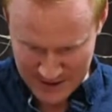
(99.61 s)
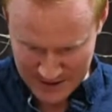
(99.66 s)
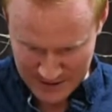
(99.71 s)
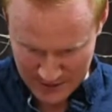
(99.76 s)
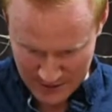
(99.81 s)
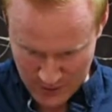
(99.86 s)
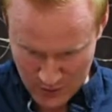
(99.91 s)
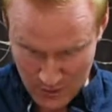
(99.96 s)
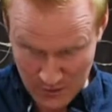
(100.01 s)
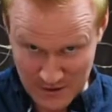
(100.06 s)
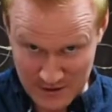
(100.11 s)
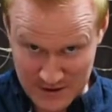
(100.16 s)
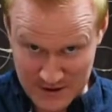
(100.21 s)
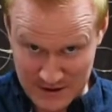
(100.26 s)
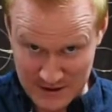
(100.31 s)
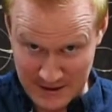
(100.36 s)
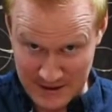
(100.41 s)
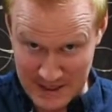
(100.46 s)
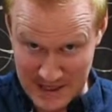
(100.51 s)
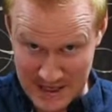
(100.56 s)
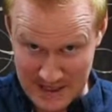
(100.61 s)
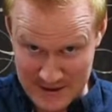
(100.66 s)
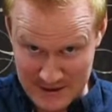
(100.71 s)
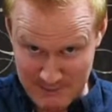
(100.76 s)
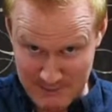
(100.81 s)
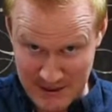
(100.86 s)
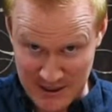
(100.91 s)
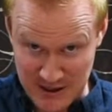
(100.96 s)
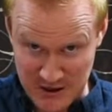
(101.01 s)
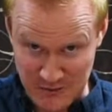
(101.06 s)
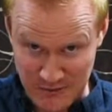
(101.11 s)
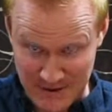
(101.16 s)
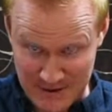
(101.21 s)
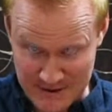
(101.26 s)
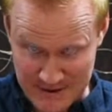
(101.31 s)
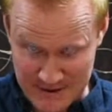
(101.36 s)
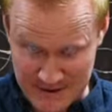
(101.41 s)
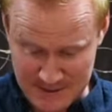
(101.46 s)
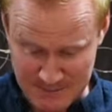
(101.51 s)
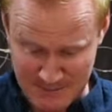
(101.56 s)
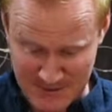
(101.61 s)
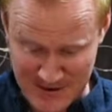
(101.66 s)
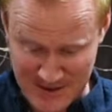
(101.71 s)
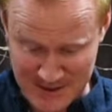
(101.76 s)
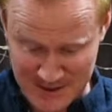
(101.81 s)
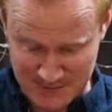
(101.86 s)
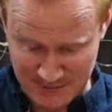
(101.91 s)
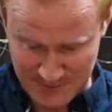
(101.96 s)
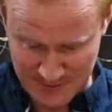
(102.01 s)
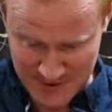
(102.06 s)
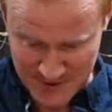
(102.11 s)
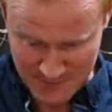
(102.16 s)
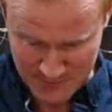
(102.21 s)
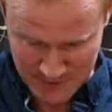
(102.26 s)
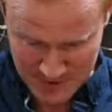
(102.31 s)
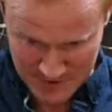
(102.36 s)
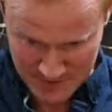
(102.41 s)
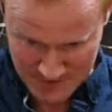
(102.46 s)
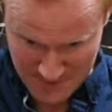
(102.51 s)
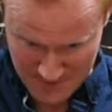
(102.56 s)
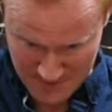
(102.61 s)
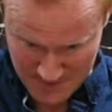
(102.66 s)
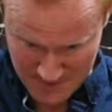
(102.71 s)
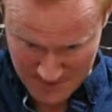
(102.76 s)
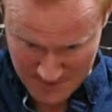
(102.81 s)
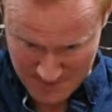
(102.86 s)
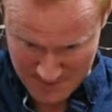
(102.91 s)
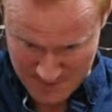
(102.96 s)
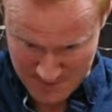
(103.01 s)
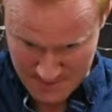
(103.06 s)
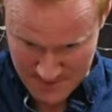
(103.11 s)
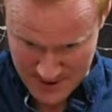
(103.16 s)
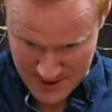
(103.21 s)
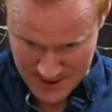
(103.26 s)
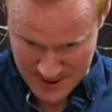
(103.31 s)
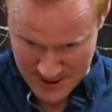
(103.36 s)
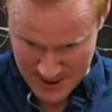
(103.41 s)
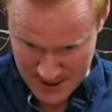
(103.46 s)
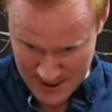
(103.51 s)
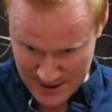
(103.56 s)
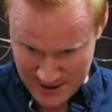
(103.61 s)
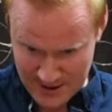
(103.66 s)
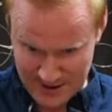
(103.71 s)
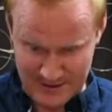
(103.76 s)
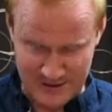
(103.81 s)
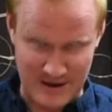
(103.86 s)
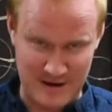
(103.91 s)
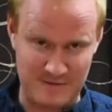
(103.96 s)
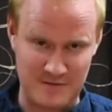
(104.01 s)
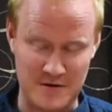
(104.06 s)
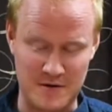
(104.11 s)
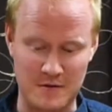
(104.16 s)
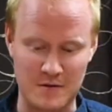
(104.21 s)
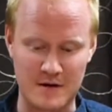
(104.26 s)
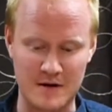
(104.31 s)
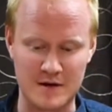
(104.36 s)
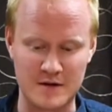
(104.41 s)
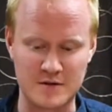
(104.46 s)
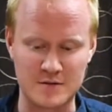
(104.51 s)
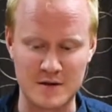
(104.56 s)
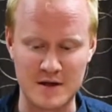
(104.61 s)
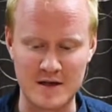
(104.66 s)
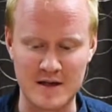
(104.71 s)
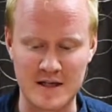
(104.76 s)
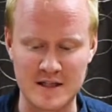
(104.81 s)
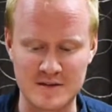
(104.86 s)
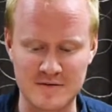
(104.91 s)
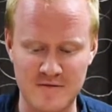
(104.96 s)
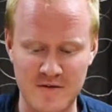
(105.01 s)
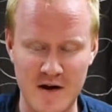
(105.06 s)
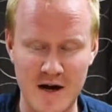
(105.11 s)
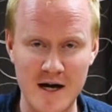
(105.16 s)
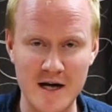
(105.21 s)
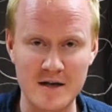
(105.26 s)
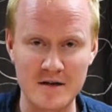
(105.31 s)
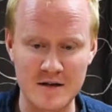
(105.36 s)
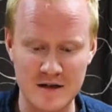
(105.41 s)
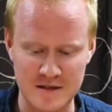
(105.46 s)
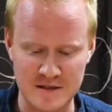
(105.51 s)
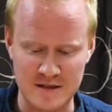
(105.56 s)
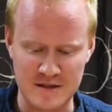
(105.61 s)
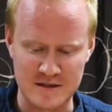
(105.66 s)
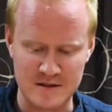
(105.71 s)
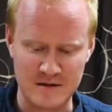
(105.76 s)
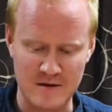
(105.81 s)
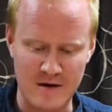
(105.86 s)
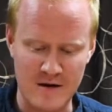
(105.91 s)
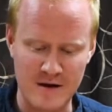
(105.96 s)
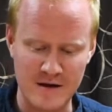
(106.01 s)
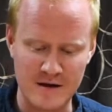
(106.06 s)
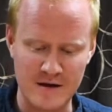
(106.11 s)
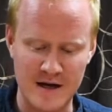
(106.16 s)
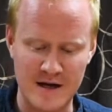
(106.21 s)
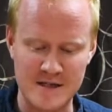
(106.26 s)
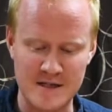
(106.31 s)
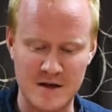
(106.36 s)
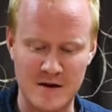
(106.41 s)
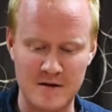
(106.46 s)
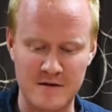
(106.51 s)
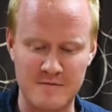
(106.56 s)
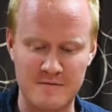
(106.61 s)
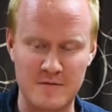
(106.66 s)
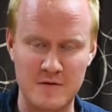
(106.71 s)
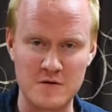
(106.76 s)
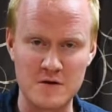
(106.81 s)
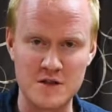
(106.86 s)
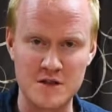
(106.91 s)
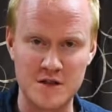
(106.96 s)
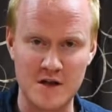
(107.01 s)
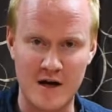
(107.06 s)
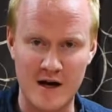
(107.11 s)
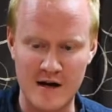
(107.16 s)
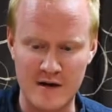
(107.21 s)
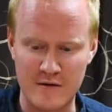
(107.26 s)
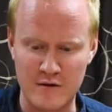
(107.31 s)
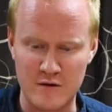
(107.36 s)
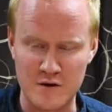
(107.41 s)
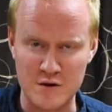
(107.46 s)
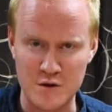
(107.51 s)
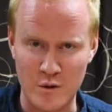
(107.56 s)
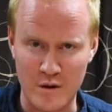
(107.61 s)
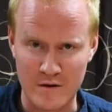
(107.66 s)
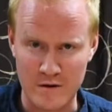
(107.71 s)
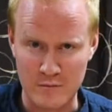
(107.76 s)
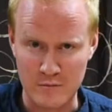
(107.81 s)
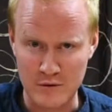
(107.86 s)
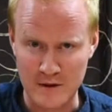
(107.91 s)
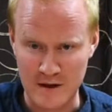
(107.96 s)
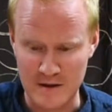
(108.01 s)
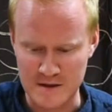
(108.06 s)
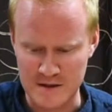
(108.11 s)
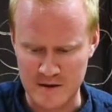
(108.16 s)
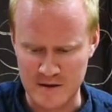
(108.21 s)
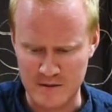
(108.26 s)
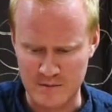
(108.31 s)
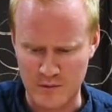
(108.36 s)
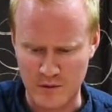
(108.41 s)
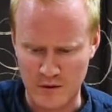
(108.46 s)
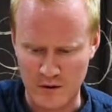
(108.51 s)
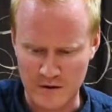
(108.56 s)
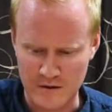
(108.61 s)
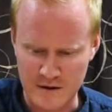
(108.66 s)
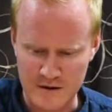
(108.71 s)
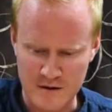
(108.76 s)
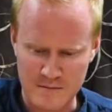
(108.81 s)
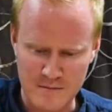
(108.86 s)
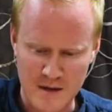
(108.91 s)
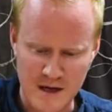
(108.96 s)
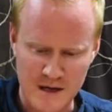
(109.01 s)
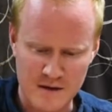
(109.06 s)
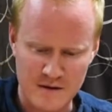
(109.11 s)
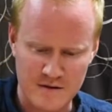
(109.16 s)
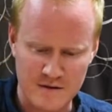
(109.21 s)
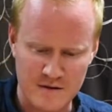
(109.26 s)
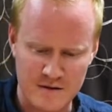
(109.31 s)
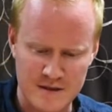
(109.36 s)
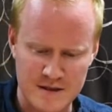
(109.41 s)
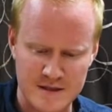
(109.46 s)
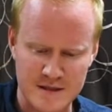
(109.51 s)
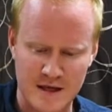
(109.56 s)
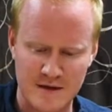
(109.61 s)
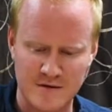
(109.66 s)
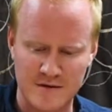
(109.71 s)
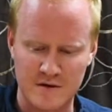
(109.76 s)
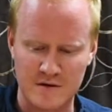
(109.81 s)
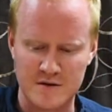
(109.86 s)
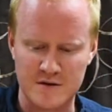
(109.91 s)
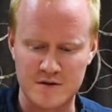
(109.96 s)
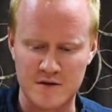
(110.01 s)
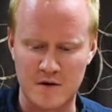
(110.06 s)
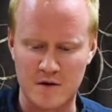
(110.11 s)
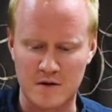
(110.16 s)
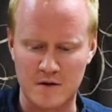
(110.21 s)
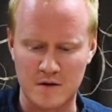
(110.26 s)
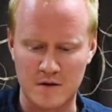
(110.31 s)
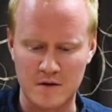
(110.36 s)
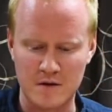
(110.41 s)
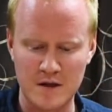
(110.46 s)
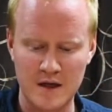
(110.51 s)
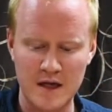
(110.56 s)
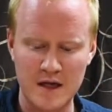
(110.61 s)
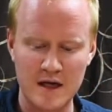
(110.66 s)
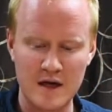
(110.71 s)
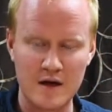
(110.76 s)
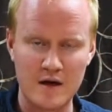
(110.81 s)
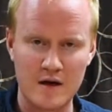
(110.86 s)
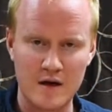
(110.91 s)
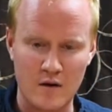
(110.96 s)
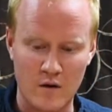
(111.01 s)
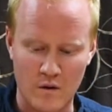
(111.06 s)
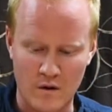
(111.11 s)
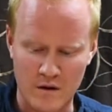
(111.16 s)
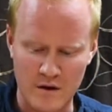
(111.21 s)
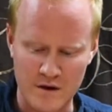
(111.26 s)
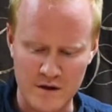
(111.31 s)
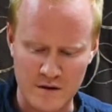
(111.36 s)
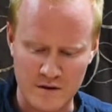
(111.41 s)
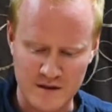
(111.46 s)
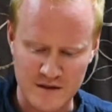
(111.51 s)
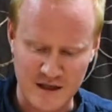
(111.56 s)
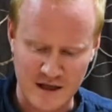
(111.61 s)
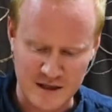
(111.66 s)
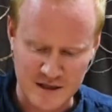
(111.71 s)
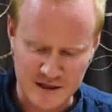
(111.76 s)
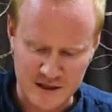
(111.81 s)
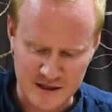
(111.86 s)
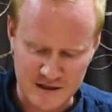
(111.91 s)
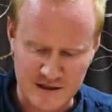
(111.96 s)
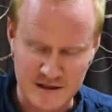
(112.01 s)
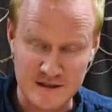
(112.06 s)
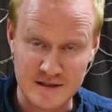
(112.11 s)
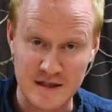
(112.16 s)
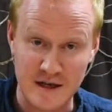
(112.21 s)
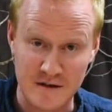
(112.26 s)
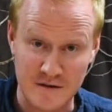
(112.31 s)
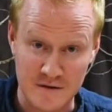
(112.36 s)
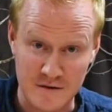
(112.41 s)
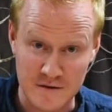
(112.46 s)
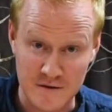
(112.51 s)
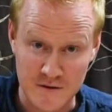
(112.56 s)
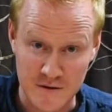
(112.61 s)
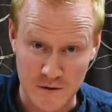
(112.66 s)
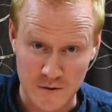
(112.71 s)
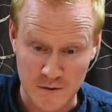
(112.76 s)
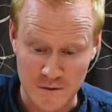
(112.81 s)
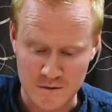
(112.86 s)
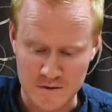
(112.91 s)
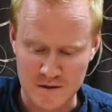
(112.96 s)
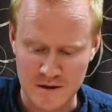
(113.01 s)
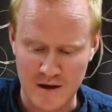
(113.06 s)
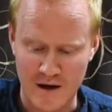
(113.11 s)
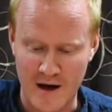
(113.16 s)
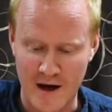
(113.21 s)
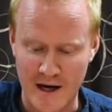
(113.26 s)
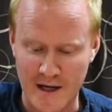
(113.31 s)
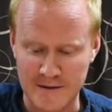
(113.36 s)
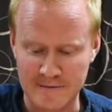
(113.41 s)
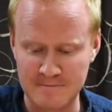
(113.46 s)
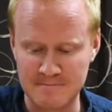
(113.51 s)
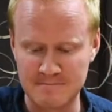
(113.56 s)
The goal is to get as many 20s as possible when you play Crokinole. Now if you don't get a 20, that's fine. It's as long as on the first shot and there's no other players on the board that you make it to the center circle, or you're touching the center circle's line.